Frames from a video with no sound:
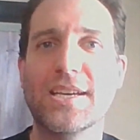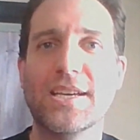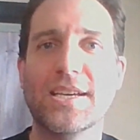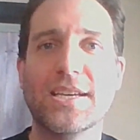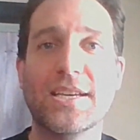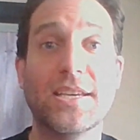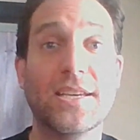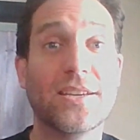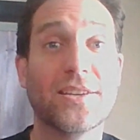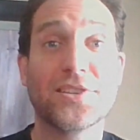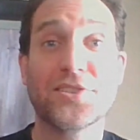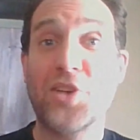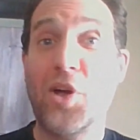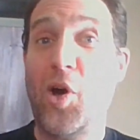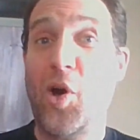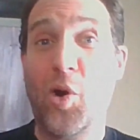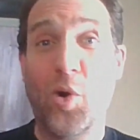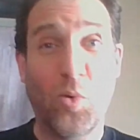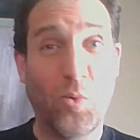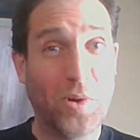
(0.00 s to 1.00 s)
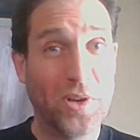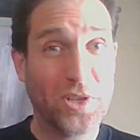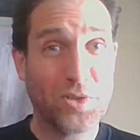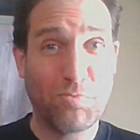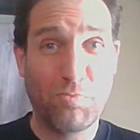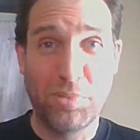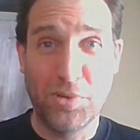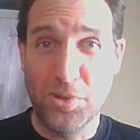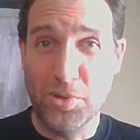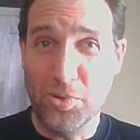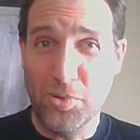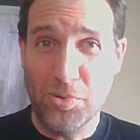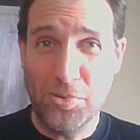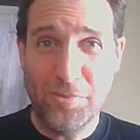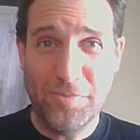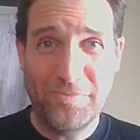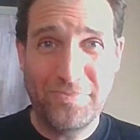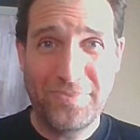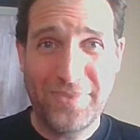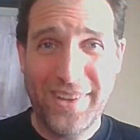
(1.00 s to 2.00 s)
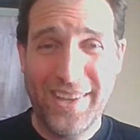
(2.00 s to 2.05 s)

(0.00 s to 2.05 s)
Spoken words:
He is always blue.